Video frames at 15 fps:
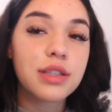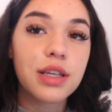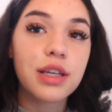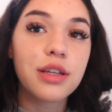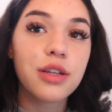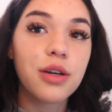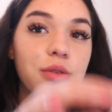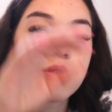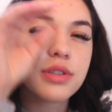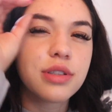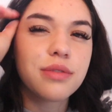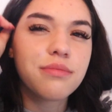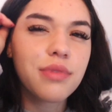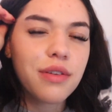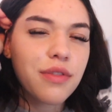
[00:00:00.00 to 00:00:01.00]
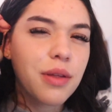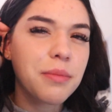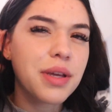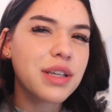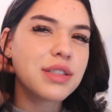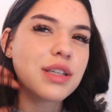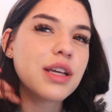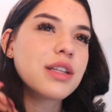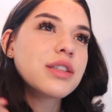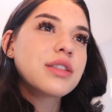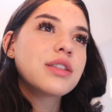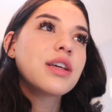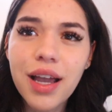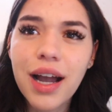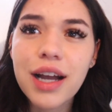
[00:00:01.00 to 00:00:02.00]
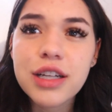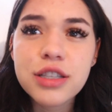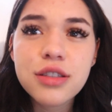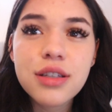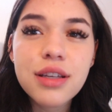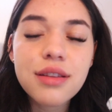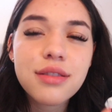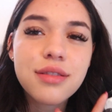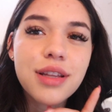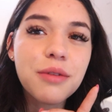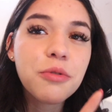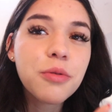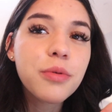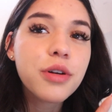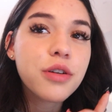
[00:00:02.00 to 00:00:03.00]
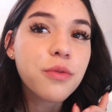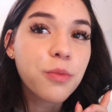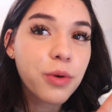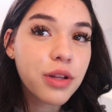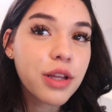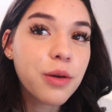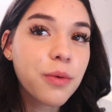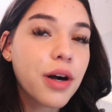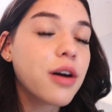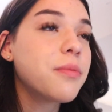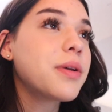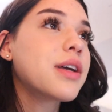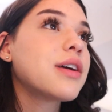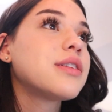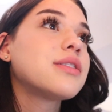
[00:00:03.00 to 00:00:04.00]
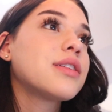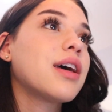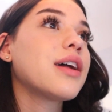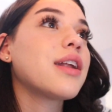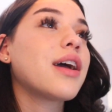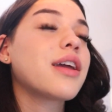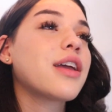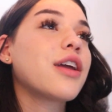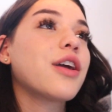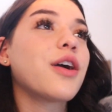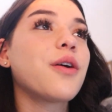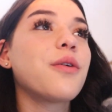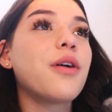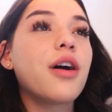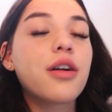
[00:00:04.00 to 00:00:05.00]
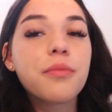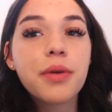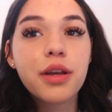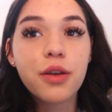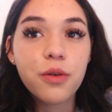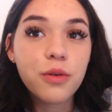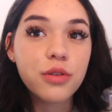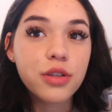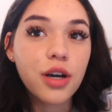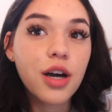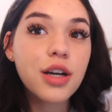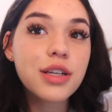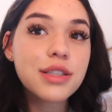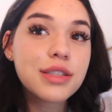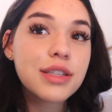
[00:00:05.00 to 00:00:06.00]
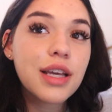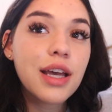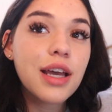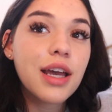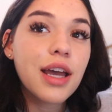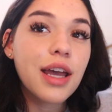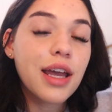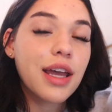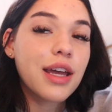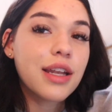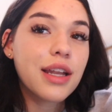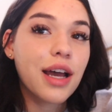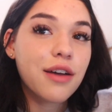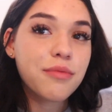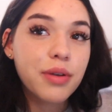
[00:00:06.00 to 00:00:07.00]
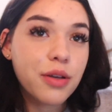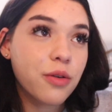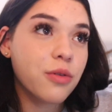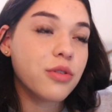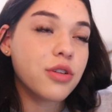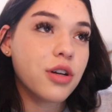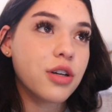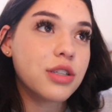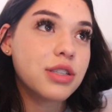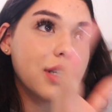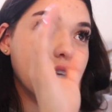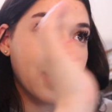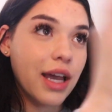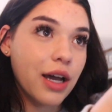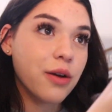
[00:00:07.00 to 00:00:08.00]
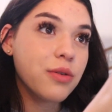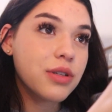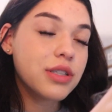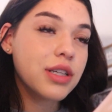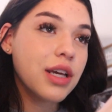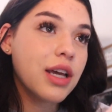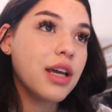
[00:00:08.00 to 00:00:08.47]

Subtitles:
keynotes, if that makes sense. Actually, that will work really well because then I can go on my Google Docs and have my Google Docs like out